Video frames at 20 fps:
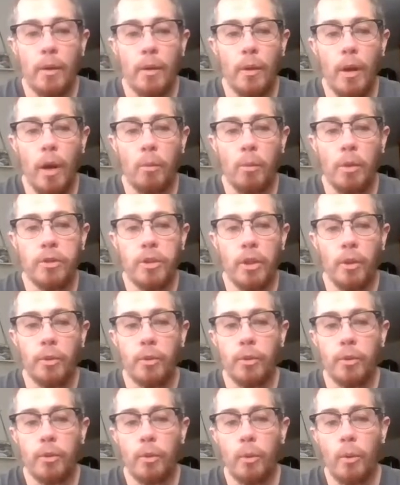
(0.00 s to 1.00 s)
the homeless
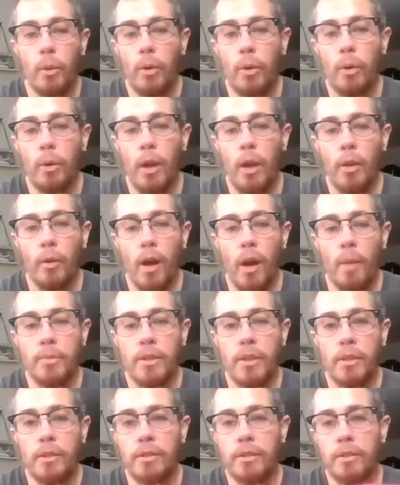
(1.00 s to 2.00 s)
shelters or other
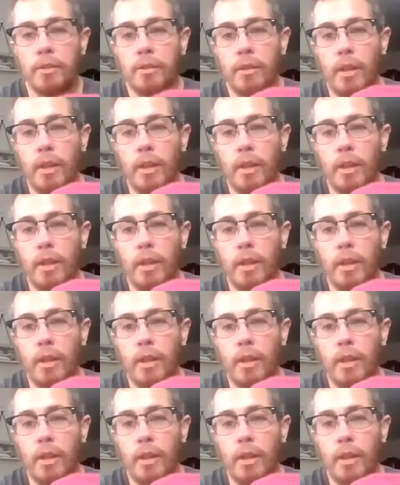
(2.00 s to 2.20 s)
options,